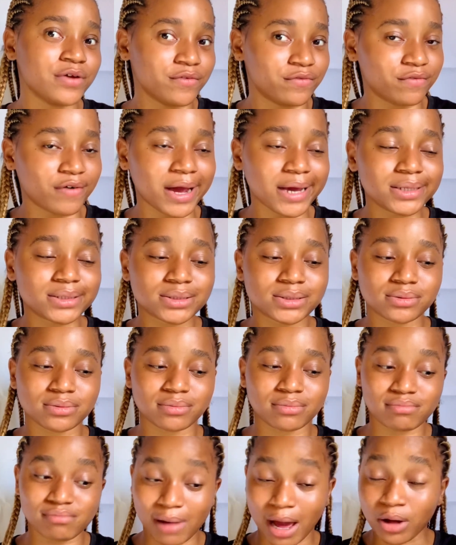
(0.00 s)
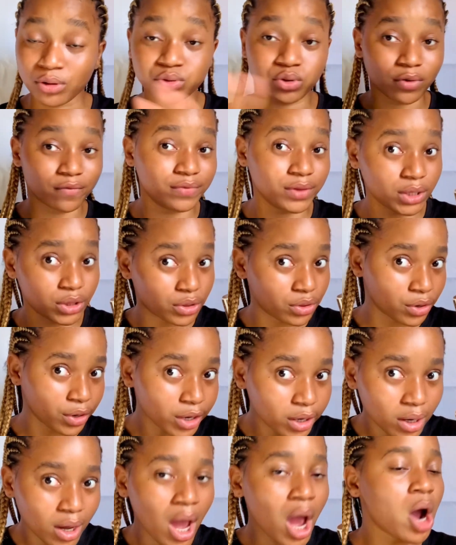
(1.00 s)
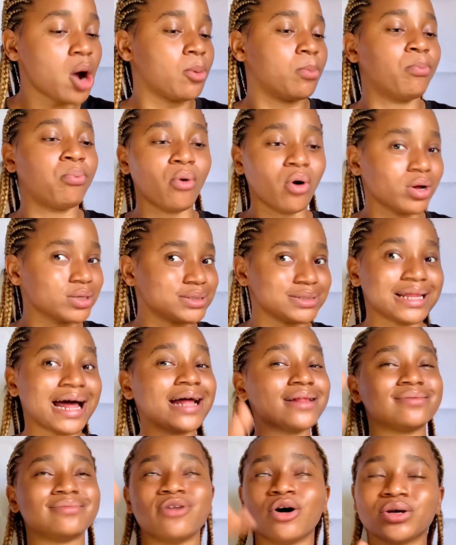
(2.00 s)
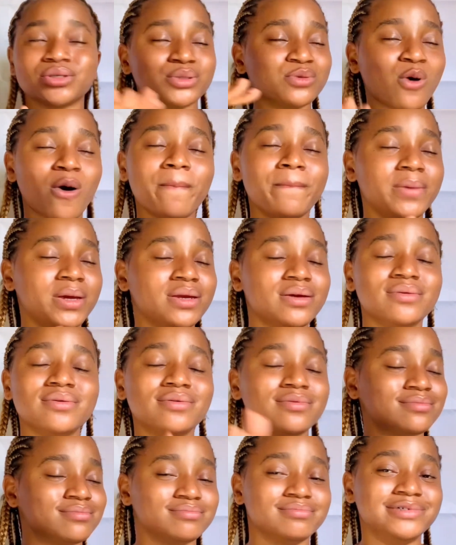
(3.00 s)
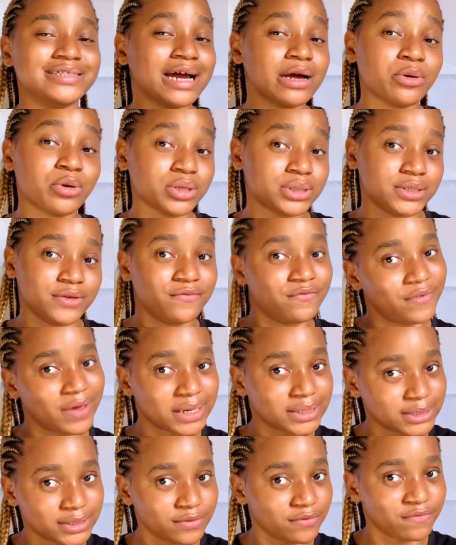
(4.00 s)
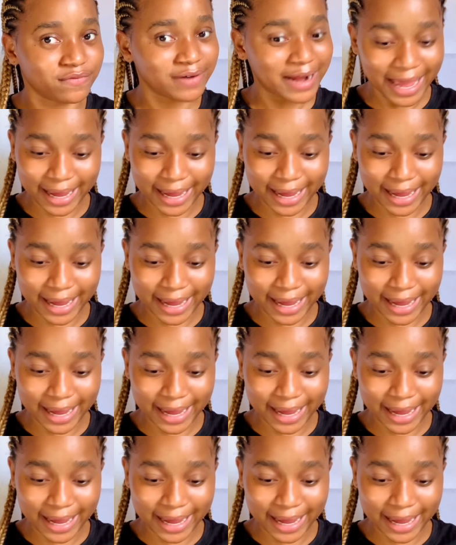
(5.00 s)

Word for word: favorite out of the three, but that does not mean they are not effective.